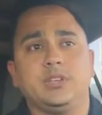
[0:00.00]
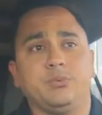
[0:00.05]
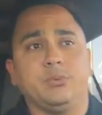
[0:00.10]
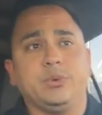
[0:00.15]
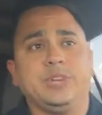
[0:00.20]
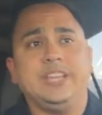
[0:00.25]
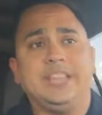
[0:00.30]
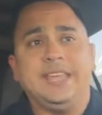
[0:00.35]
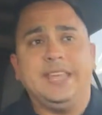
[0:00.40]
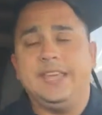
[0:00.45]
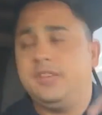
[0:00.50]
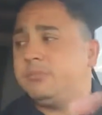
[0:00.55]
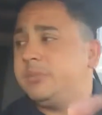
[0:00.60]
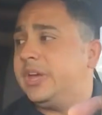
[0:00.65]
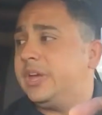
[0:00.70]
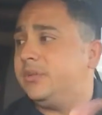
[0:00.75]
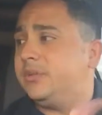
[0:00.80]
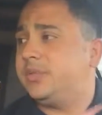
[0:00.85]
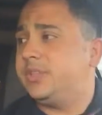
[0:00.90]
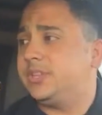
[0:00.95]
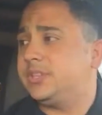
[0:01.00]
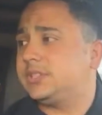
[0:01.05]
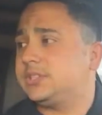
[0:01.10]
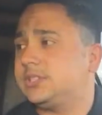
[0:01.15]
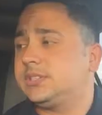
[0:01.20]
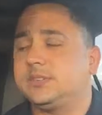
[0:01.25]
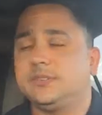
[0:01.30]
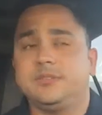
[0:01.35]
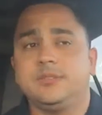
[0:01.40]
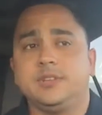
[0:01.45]
to relay about
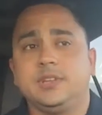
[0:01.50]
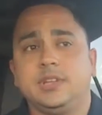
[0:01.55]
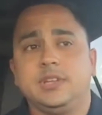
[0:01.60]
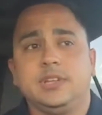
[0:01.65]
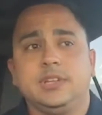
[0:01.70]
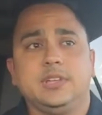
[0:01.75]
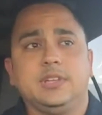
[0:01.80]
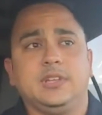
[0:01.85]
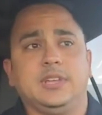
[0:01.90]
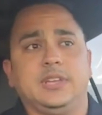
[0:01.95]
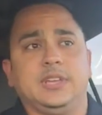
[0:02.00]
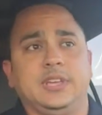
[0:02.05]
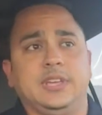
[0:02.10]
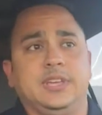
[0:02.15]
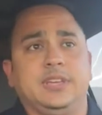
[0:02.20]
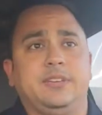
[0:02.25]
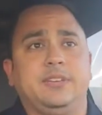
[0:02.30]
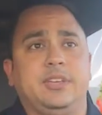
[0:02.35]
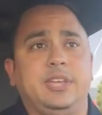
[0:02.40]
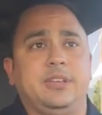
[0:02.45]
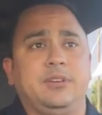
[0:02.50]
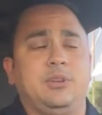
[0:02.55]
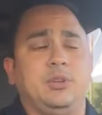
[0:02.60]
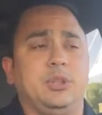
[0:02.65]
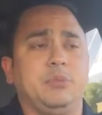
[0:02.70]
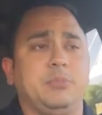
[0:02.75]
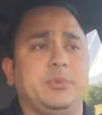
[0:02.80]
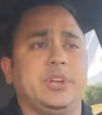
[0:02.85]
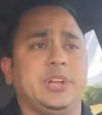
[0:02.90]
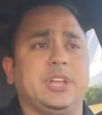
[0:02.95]
this. I've
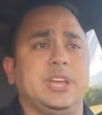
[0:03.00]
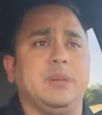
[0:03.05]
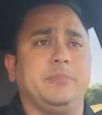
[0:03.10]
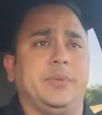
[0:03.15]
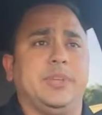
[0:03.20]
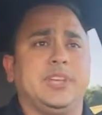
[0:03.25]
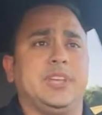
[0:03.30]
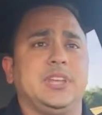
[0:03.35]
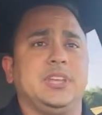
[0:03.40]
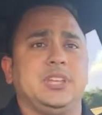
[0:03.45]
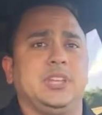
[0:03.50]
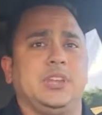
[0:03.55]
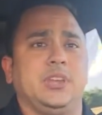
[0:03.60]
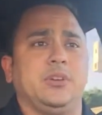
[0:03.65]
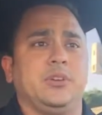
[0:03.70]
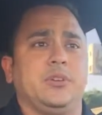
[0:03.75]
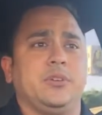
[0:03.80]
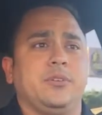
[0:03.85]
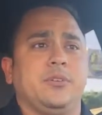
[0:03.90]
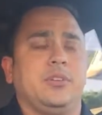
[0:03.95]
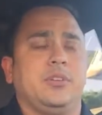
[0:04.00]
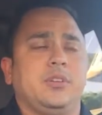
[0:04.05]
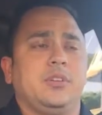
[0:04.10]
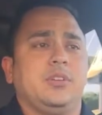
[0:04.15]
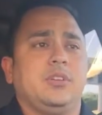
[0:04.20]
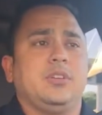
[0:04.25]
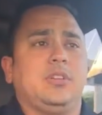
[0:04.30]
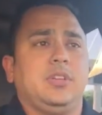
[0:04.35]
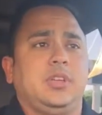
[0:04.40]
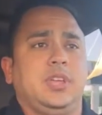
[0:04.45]
only been a cop like a year,
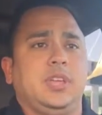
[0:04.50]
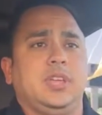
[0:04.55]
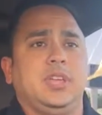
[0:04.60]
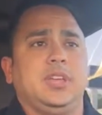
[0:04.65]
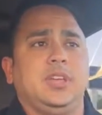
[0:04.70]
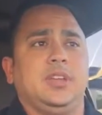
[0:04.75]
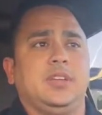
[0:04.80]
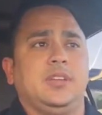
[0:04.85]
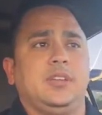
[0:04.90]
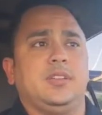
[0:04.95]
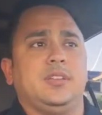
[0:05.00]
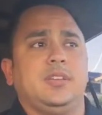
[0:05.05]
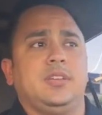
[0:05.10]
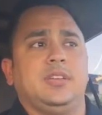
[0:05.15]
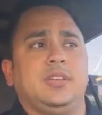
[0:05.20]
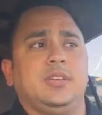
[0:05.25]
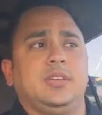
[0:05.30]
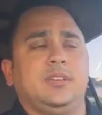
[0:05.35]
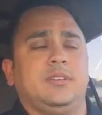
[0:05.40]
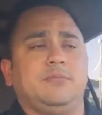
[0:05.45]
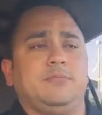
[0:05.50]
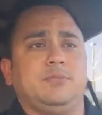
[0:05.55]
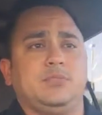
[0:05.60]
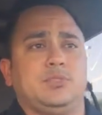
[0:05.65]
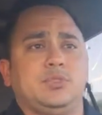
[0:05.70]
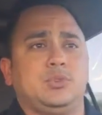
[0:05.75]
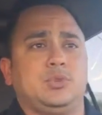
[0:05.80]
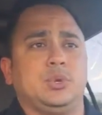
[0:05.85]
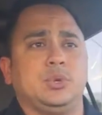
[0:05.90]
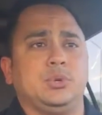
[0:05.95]
and
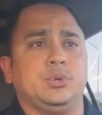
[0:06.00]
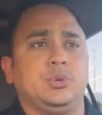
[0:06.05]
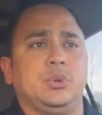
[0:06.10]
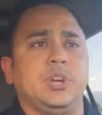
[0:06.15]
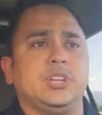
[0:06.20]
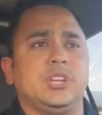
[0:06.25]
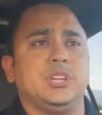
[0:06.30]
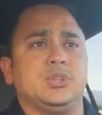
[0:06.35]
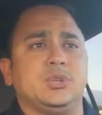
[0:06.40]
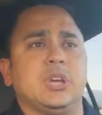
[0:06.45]
directing